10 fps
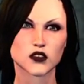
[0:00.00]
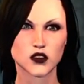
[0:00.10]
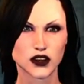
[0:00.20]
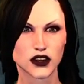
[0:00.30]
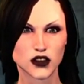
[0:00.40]

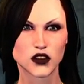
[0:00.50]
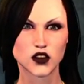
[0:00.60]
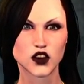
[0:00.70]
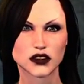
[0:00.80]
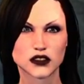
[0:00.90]
to
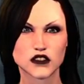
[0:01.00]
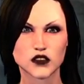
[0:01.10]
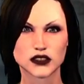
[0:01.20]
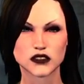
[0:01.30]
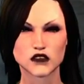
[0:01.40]
catalog your
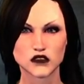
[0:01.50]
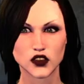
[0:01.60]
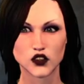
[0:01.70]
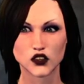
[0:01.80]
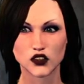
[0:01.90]
discoveries for
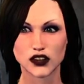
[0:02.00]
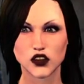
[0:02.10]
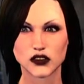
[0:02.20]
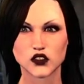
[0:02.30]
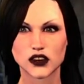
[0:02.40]
future
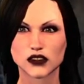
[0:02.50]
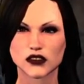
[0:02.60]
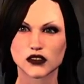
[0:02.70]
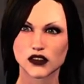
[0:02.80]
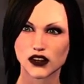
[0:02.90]

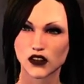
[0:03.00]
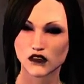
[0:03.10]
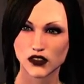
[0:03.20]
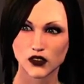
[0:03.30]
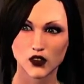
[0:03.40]
generations and
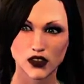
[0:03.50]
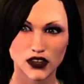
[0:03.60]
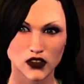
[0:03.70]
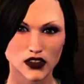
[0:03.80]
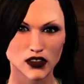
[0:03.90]
give a
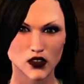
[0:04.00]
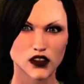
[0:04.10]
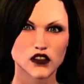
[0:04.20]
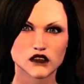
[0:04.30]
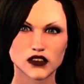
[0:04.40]
true
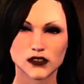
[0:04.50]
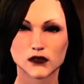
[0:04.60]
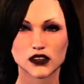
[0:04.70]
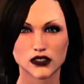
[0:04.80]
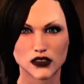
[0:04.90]
accounting of
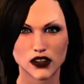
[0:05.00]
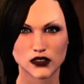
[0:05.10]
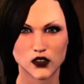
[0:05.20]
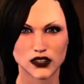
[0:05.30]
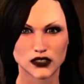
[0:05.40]
Tamriel's
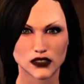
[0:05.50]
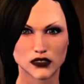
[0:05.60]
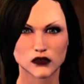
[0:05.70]
history?